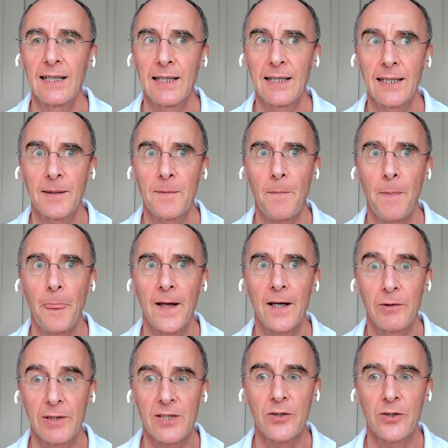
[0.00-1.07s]
Um,
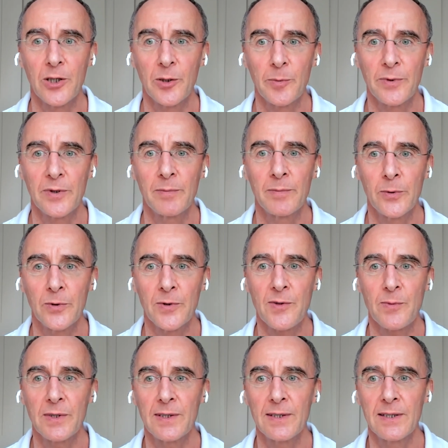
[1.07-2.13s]
I really do hope that
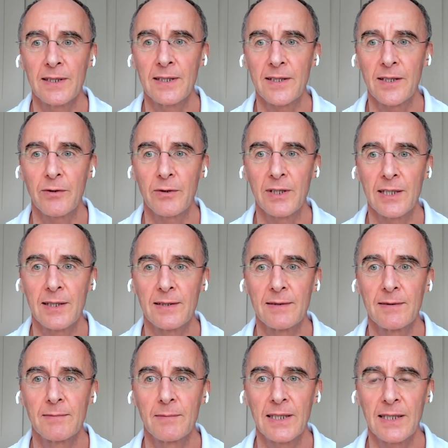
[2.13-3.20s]
boards will integrate
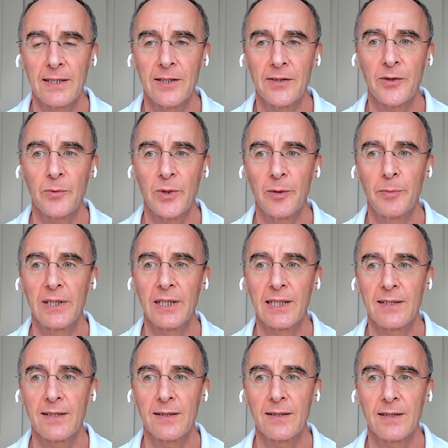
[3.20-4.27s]
mental health and well-being
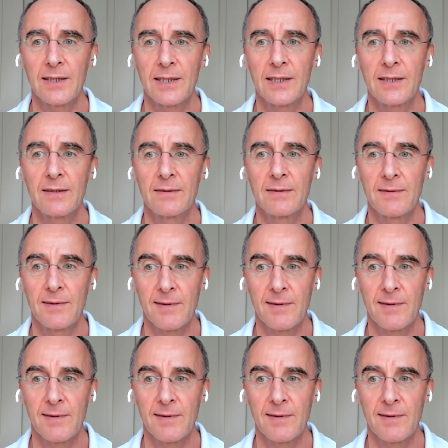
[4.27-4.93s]
into the